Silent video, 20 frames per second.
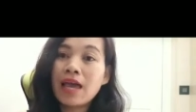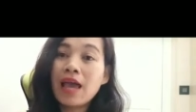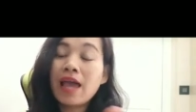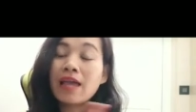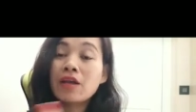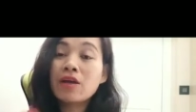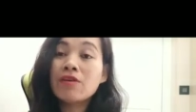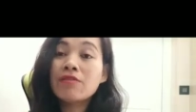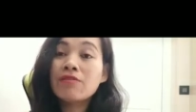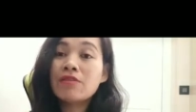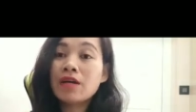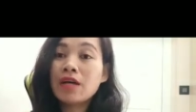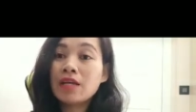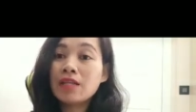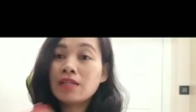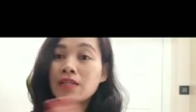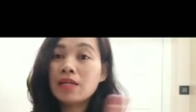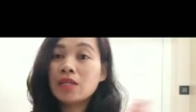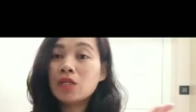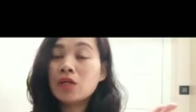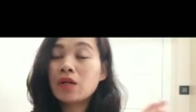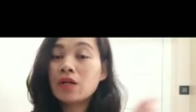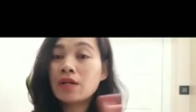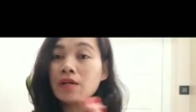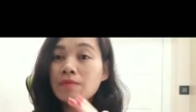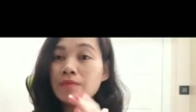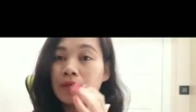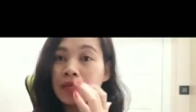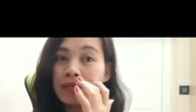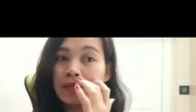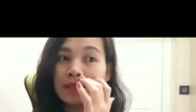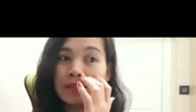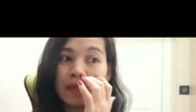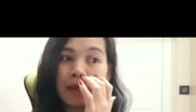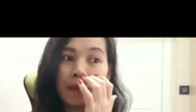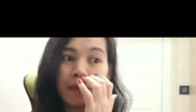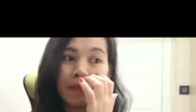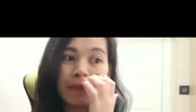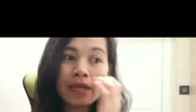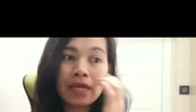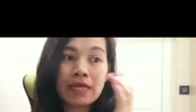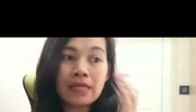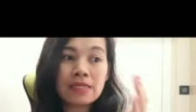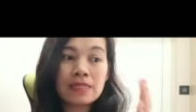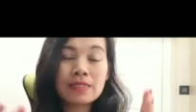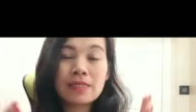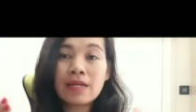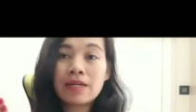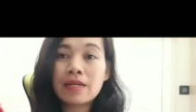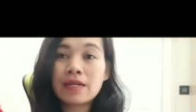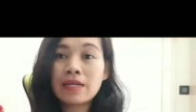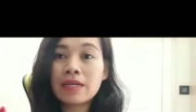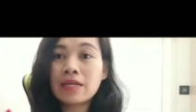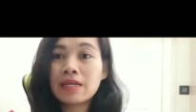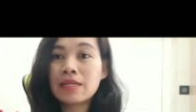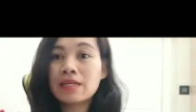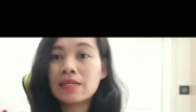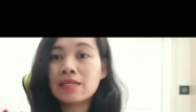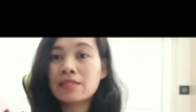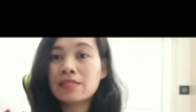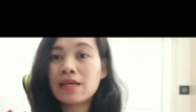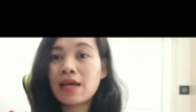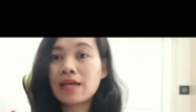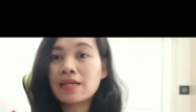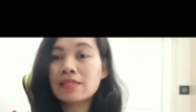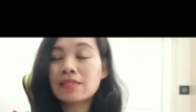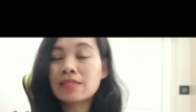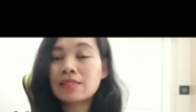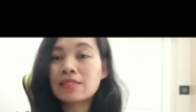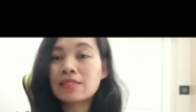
I come and then because uh, my salary is I